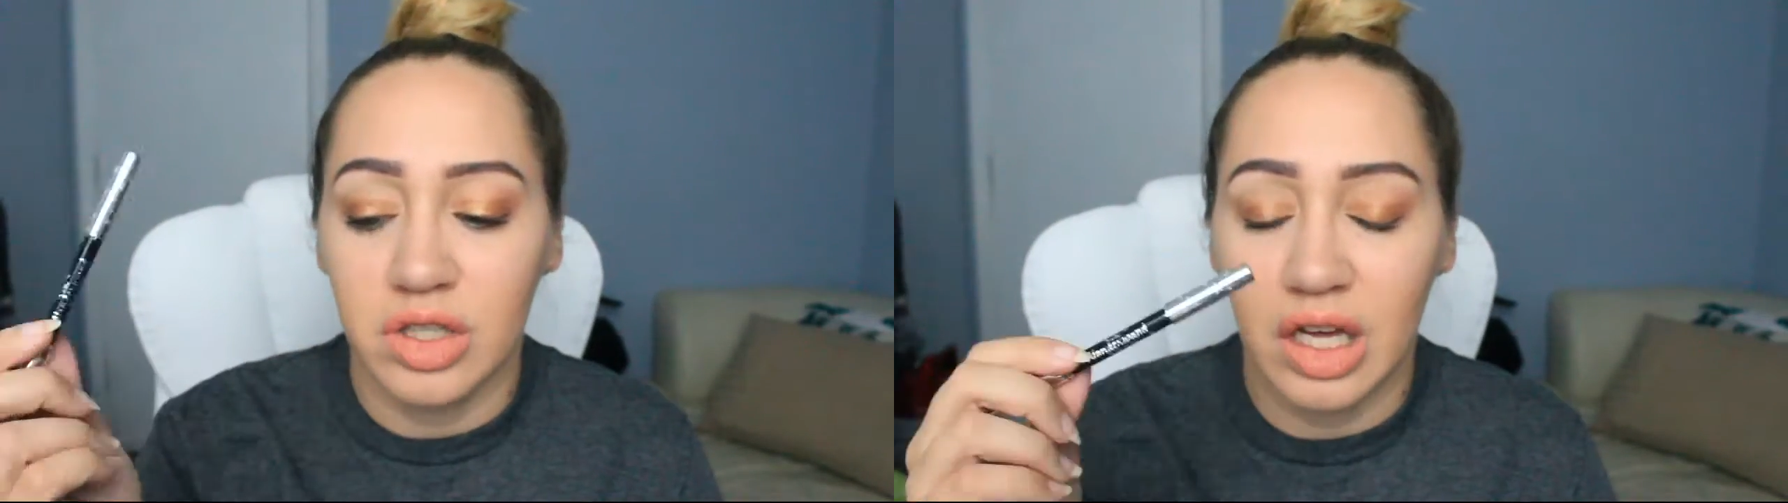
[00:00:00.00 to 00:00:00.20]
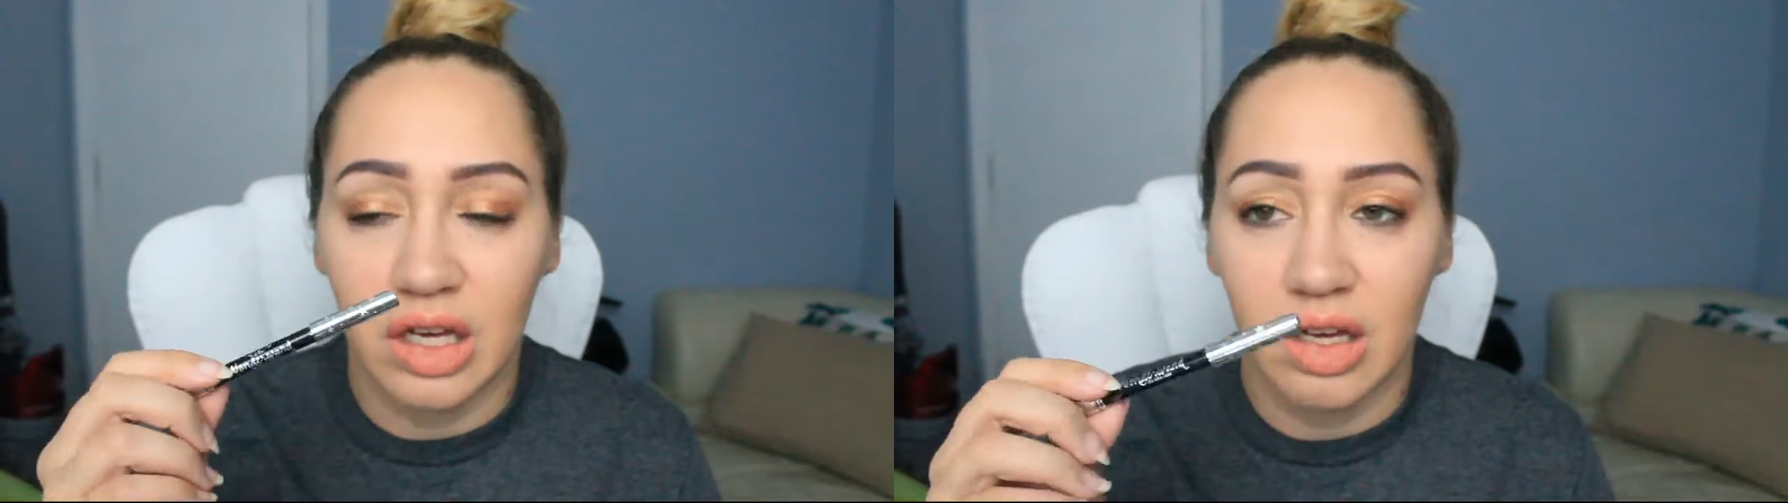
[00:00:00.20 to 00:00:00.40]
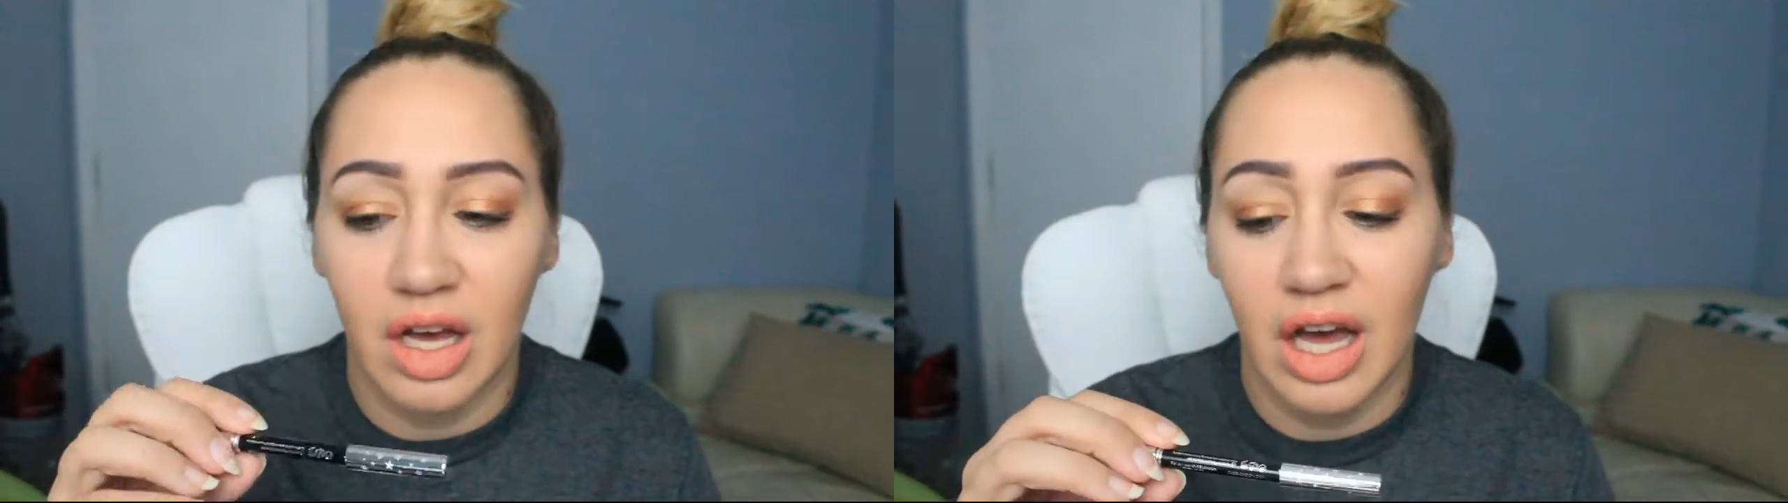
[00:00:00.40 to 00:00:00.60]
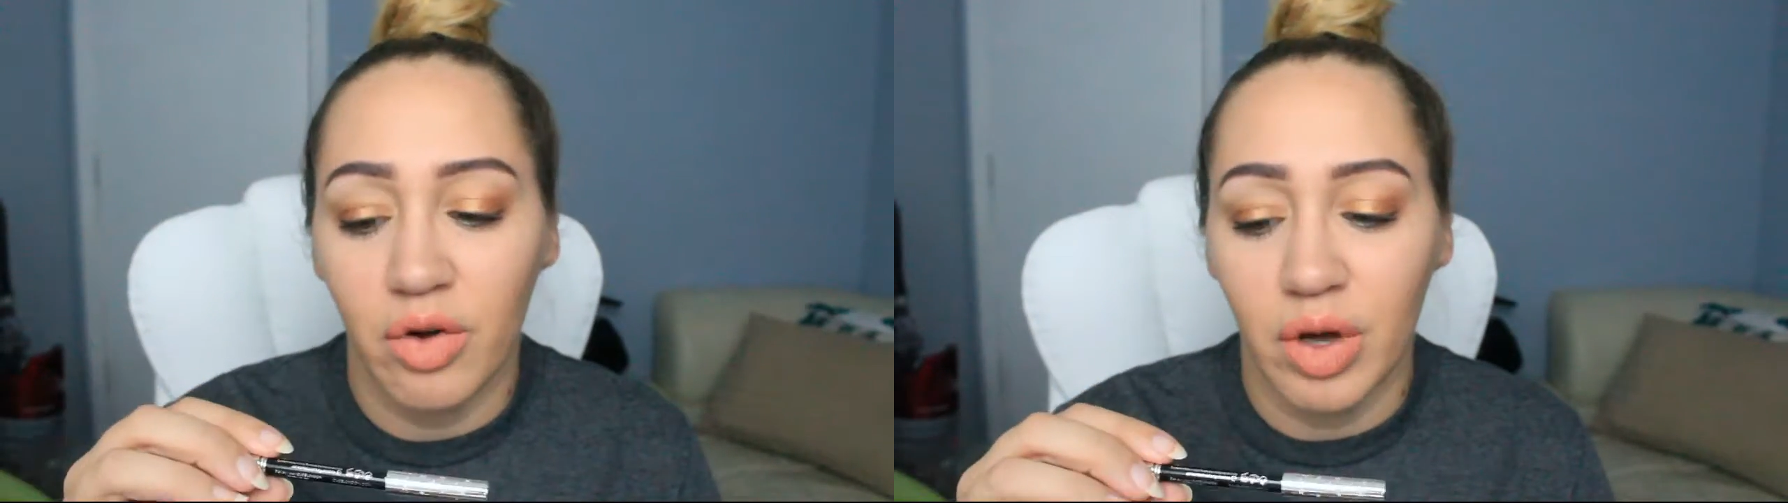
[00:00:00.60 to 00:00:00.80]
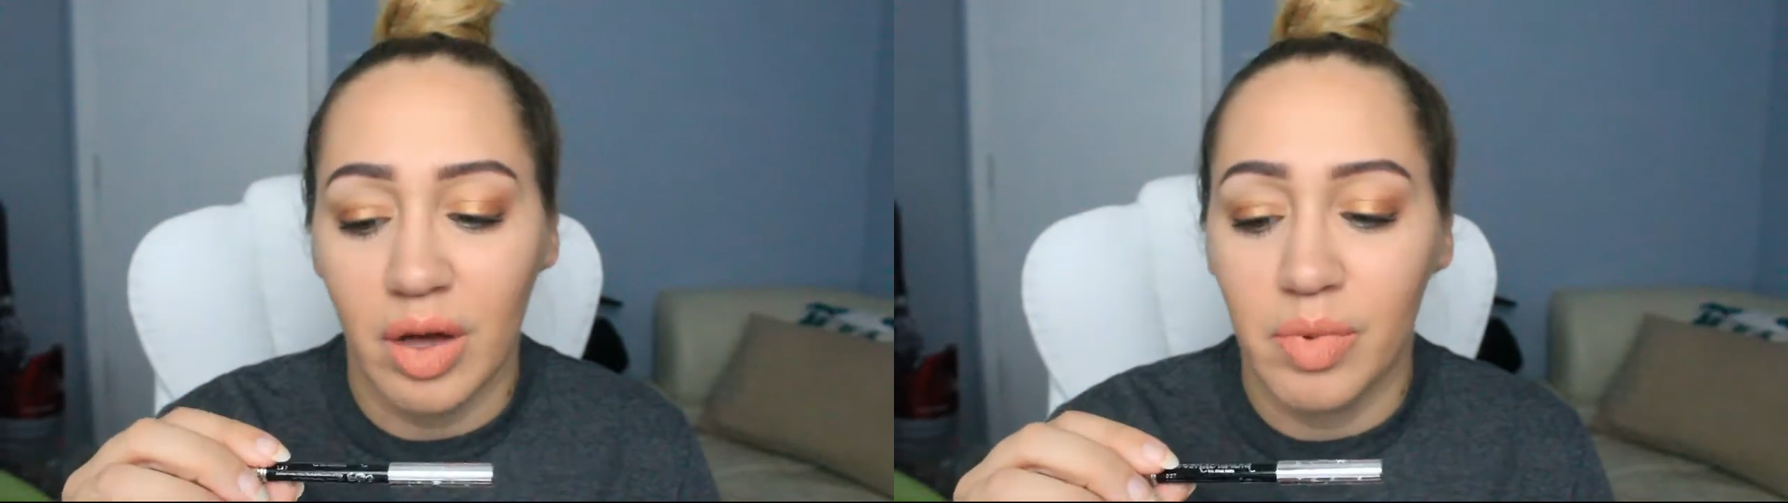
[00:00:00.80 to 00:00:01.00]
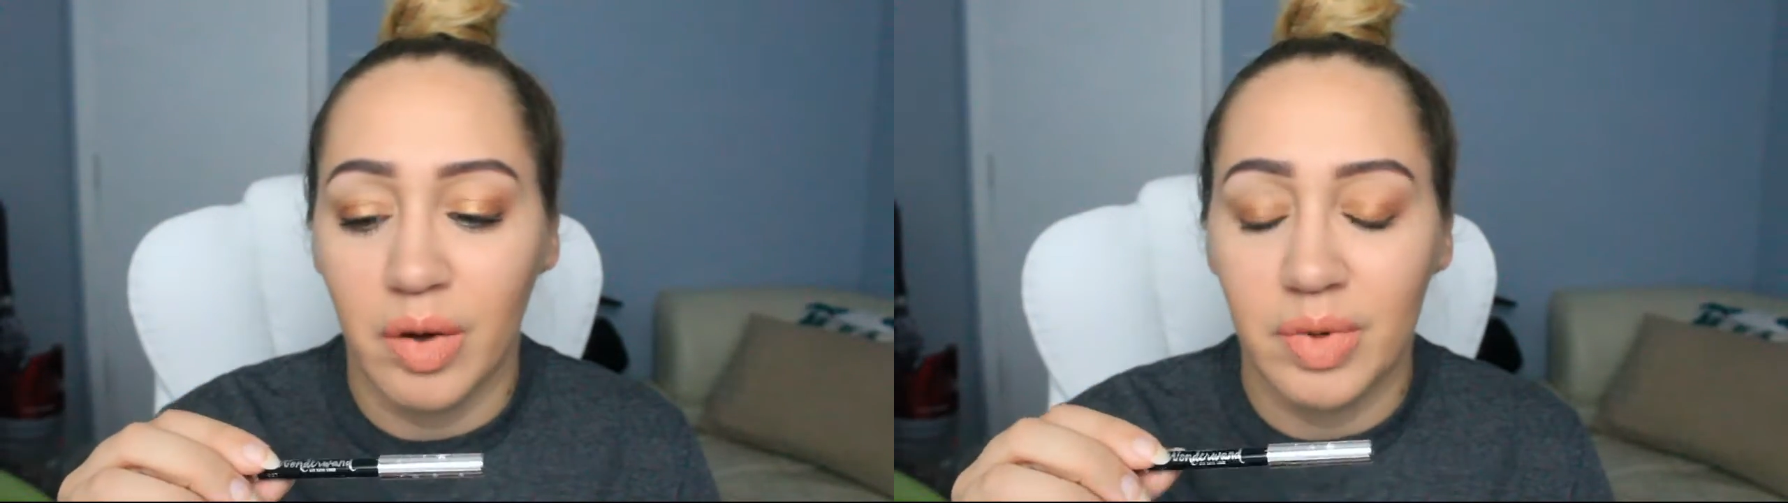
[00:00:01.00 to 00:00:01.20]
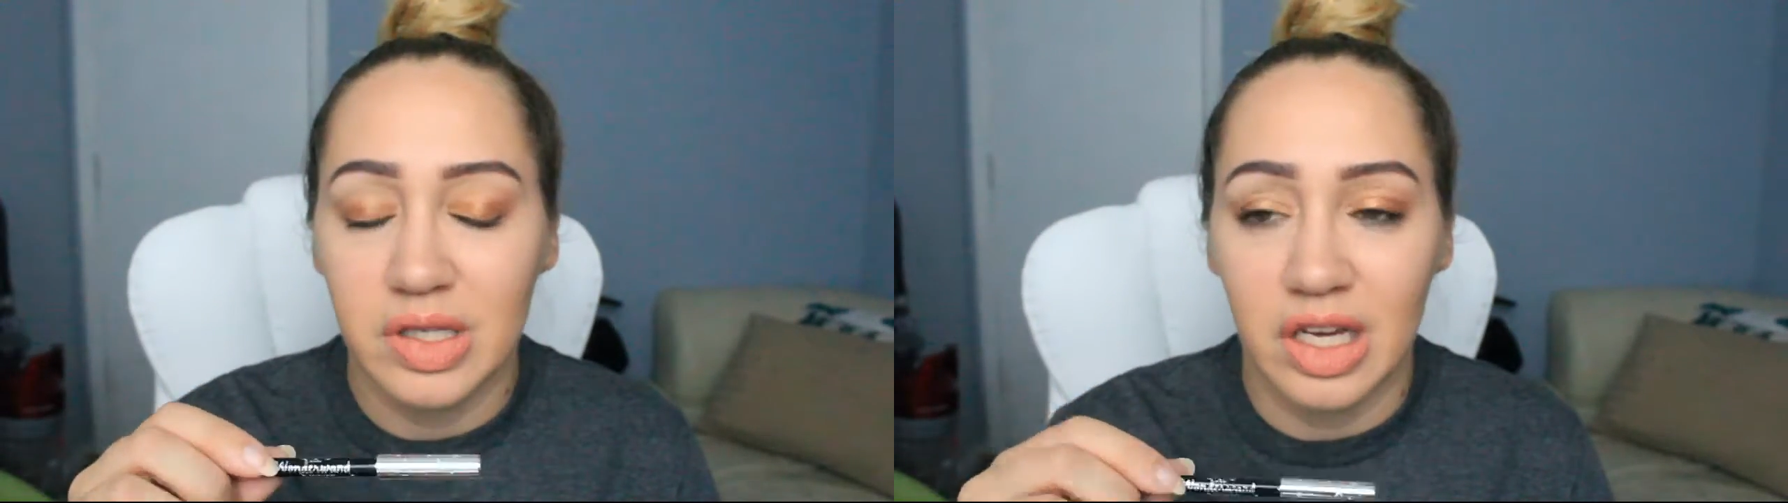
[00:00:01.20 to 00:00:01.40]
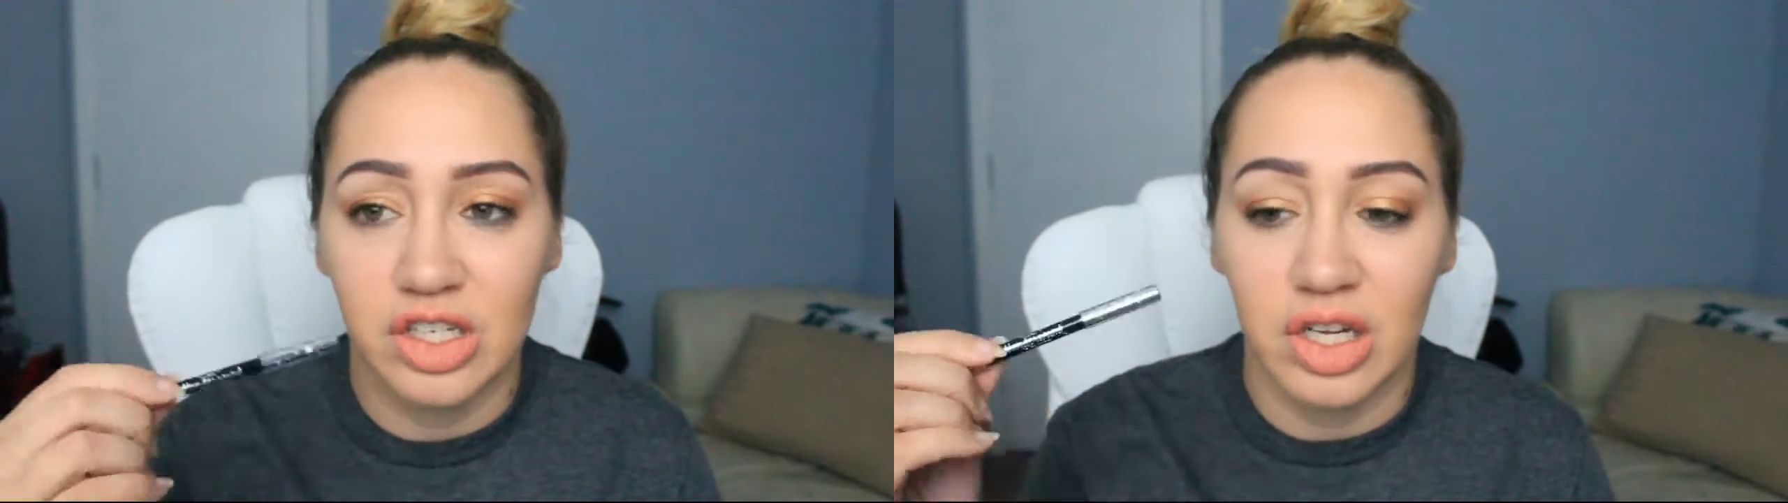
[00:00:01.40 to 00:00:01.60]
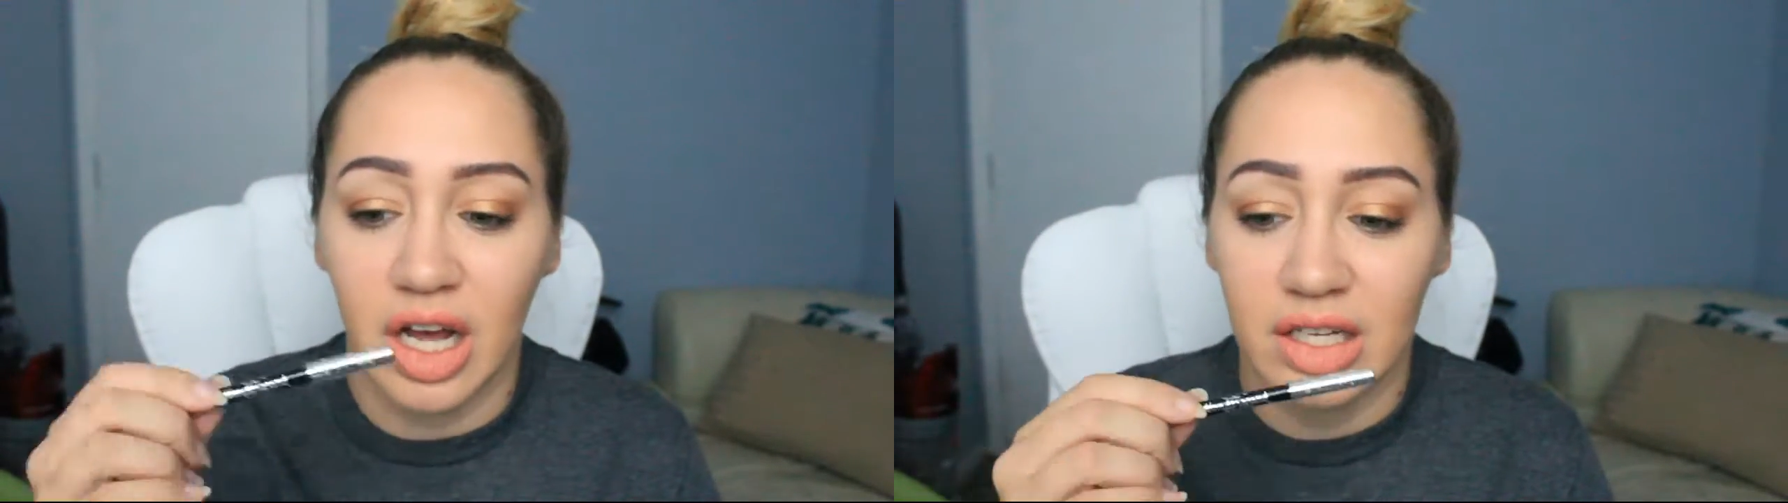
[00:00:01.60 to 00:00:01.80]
Like, it had okay pigmentation.